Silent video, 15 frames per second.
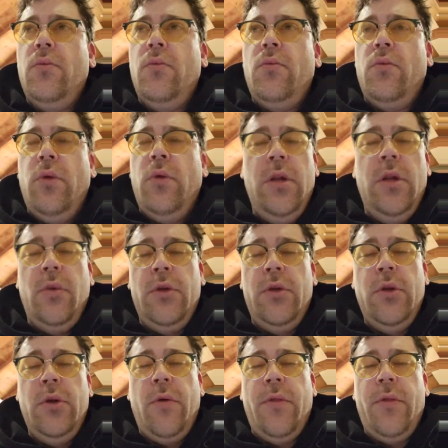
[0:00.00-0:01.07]
would
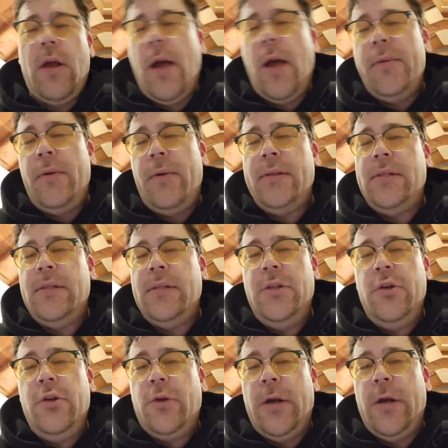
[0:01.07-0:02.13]
you own the copyright since you
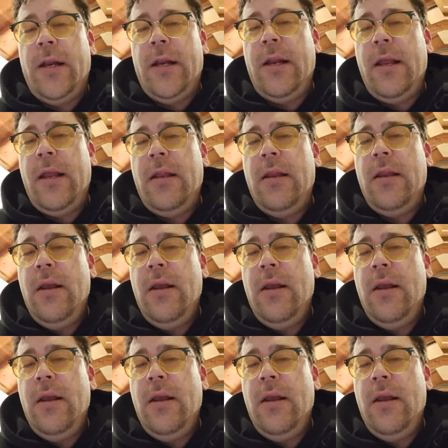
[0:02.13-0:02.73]
created it?